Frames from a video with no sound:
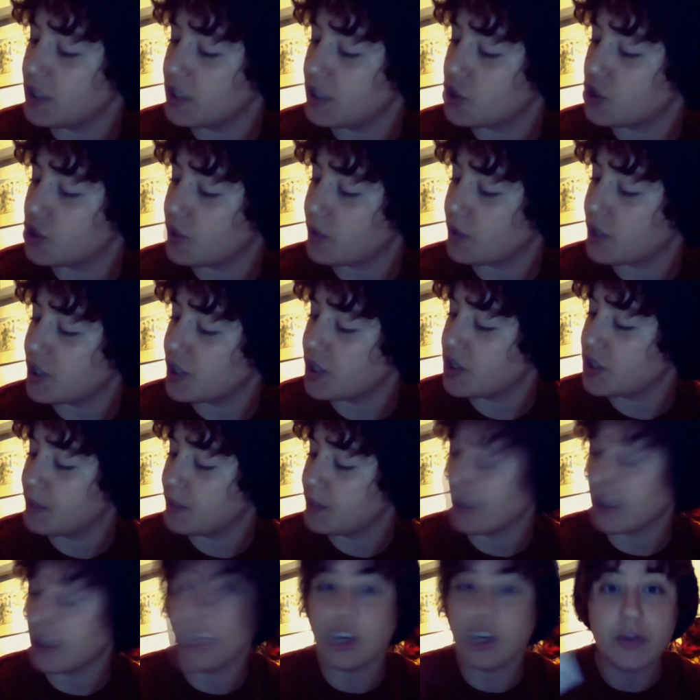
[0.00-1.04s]

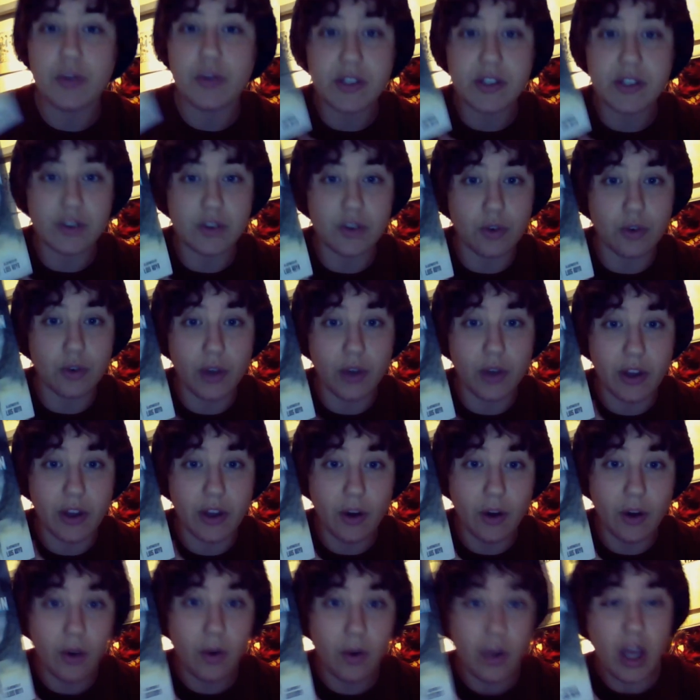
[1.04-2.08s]
illustrations by Louise
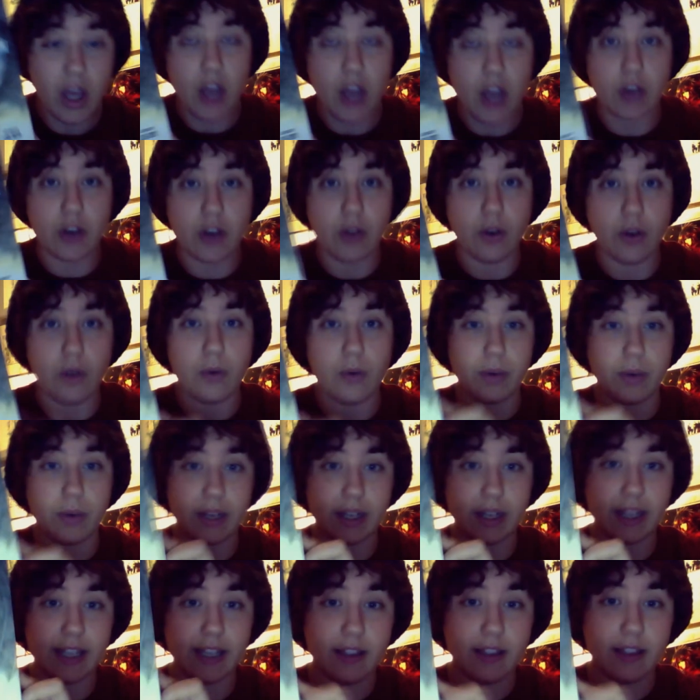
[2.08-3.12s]
Royal. No,
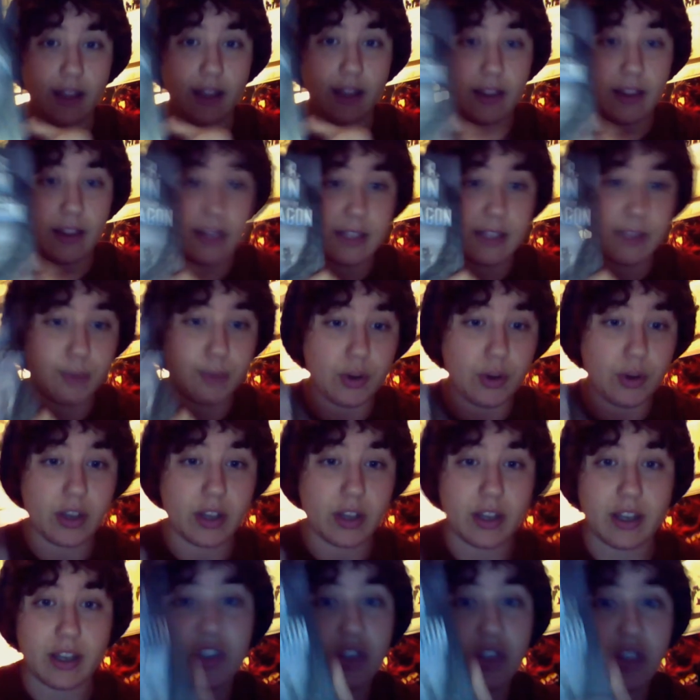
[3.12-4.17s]
really. This
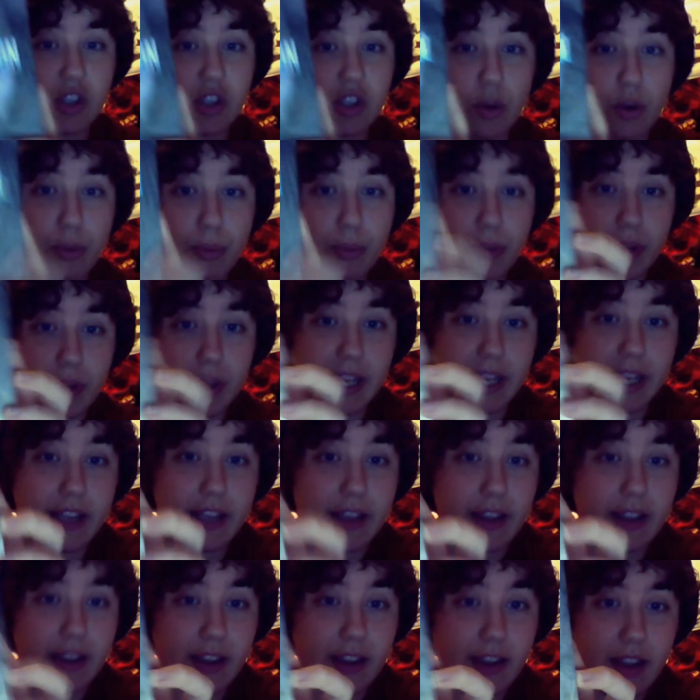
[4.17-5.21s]
book is just so
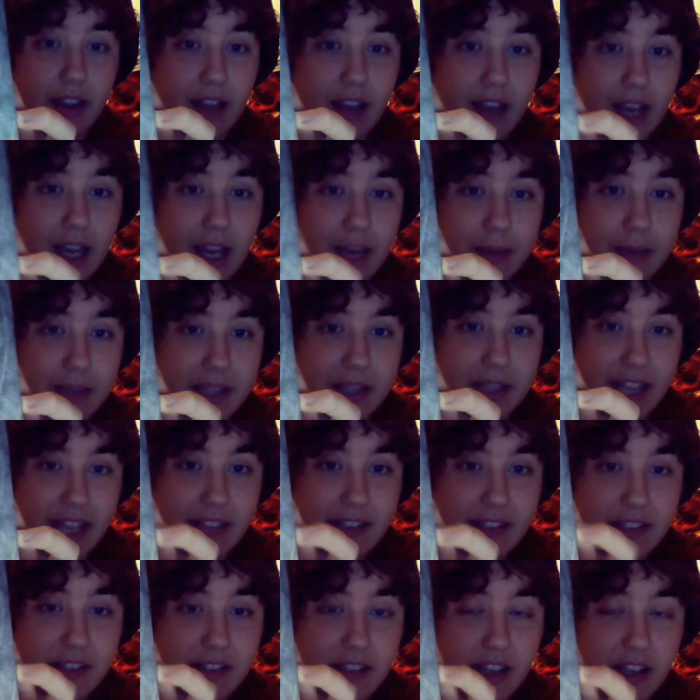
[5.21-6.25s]
pretty. I mean,
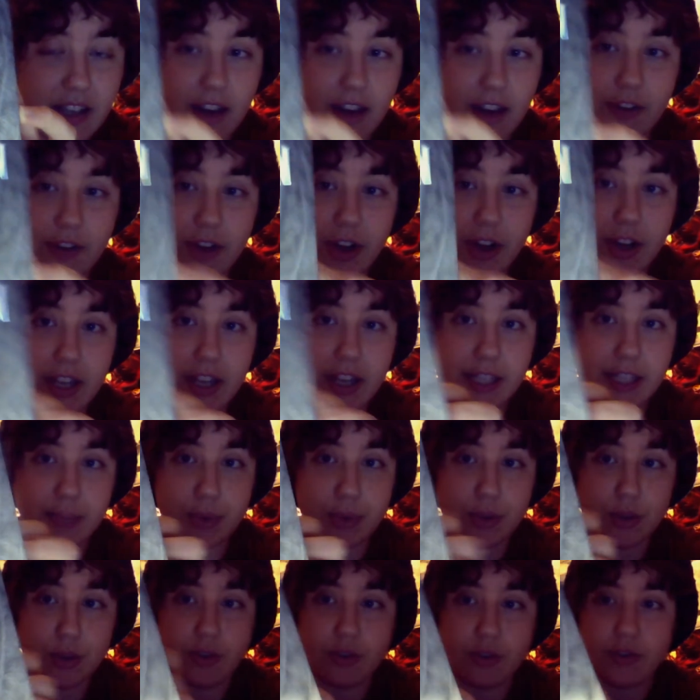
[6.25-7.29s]
that's the cover.
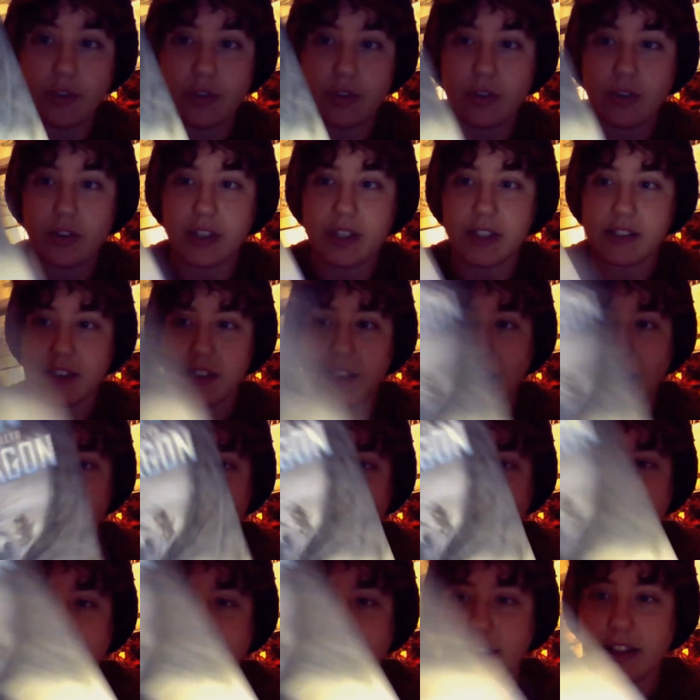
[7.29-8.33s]
It's beautiful. It's
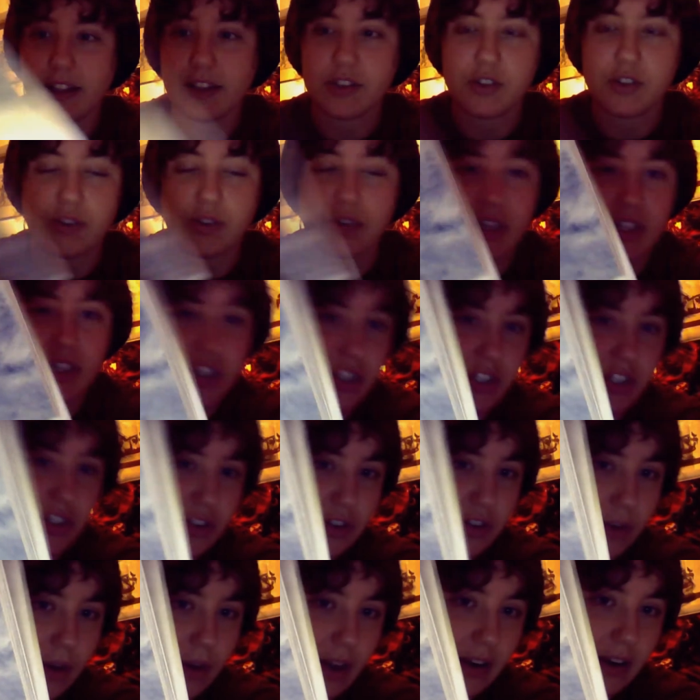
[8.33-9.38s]
got
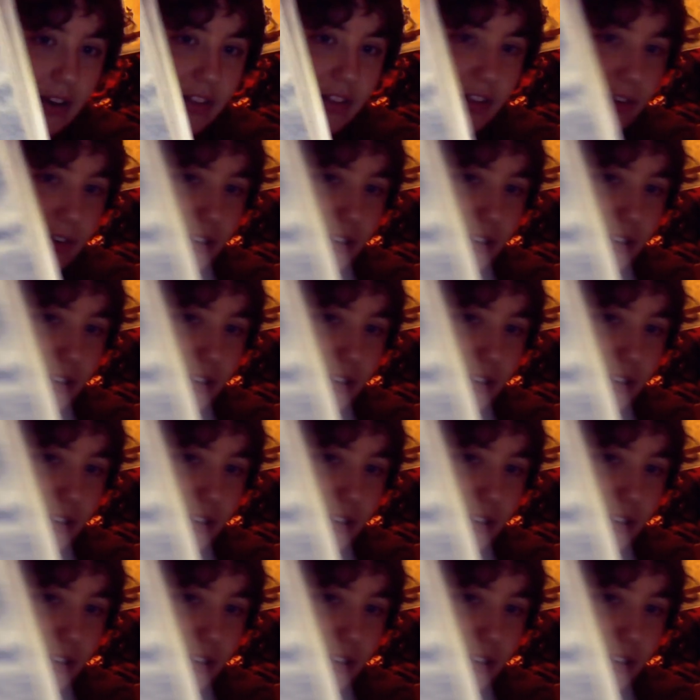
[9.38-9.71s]
illustrations throughout